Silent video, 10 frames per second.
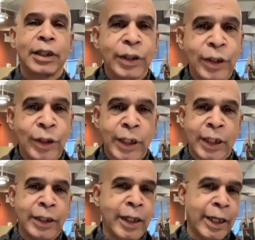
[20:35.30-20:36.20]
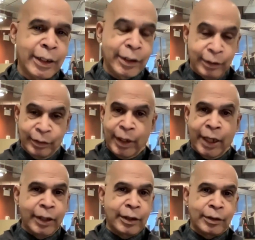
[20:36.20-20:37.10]
you know, they
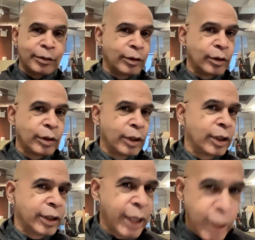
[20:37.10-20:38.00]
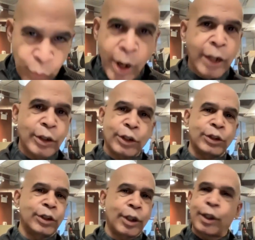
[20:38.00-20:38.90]
get
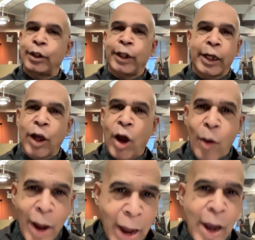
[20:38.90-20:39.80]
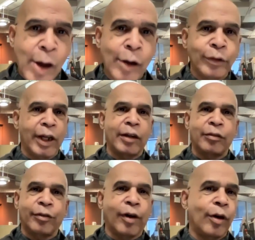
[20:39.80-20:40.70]
registered, they go out, they
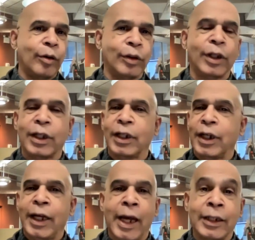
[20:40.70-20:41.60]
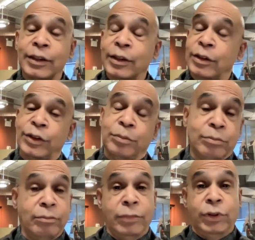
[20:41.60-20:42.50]
vote, and
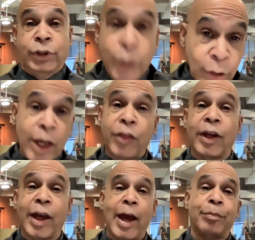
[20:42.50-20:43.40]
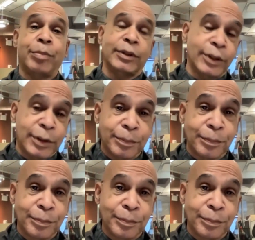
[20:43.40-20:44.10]
still nothing happens.